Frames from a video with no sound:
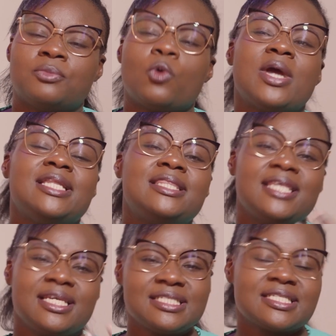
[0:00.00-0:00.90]
when
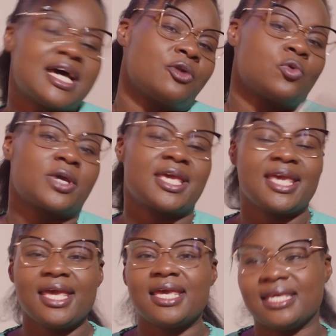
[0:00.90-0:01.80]
things are
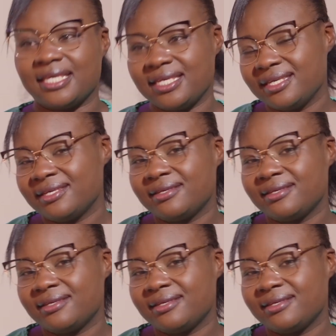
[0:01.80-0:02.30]
okay,